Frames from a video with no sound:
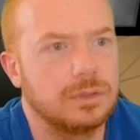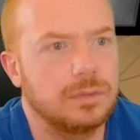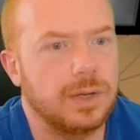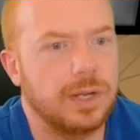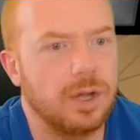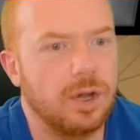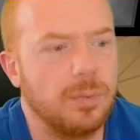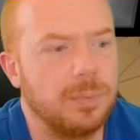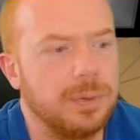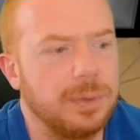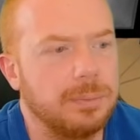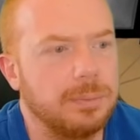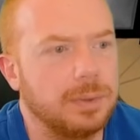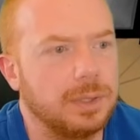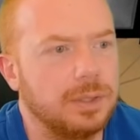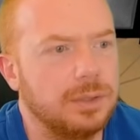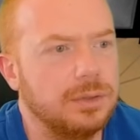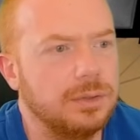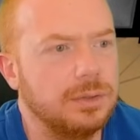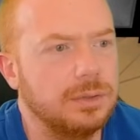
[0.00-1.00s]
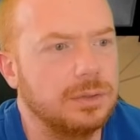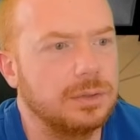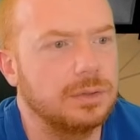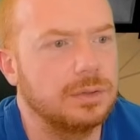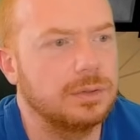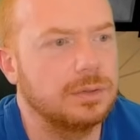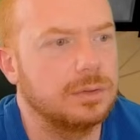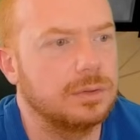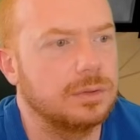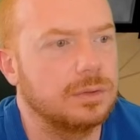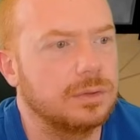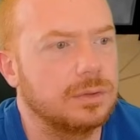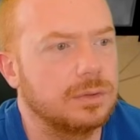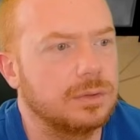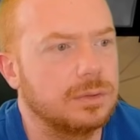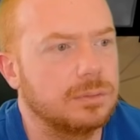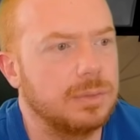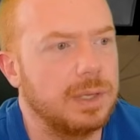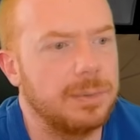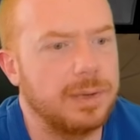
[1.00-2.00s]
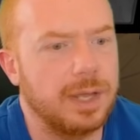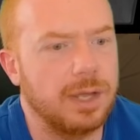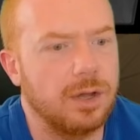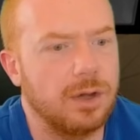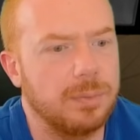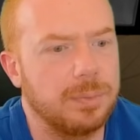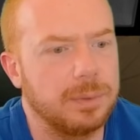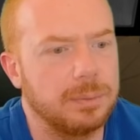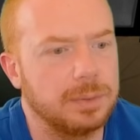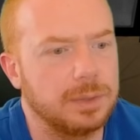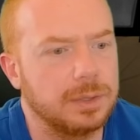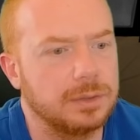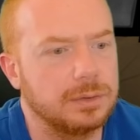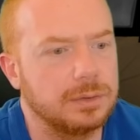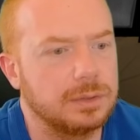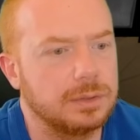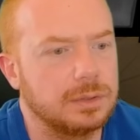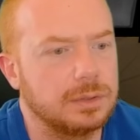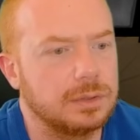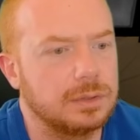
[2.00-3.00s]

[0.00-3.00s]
Do I open blue? Maybe I open blue.